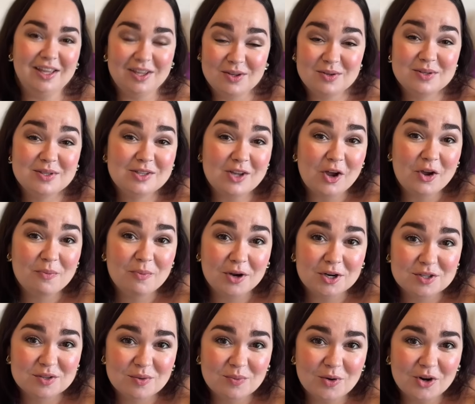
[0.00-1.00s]
you so
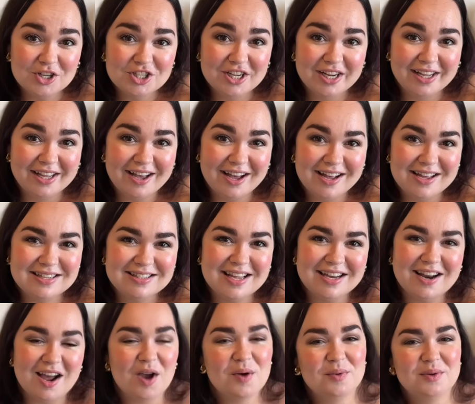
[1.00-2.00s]
much for watching, guys,
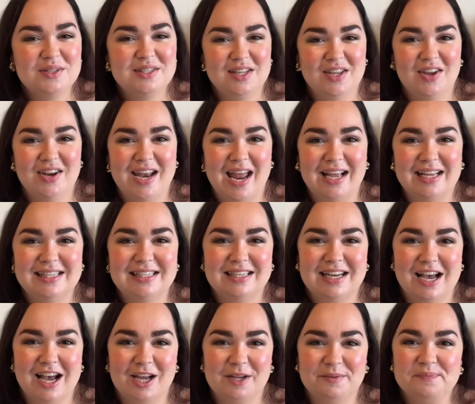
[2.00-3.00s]
and I will see you next
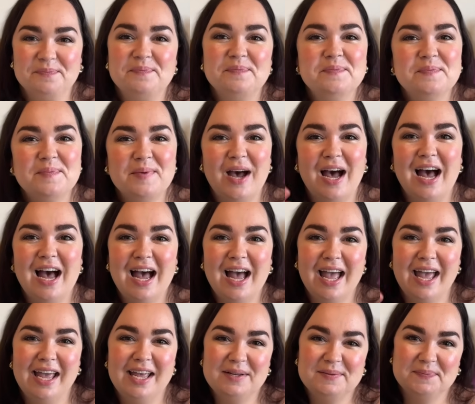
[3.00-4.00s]
time. Bye.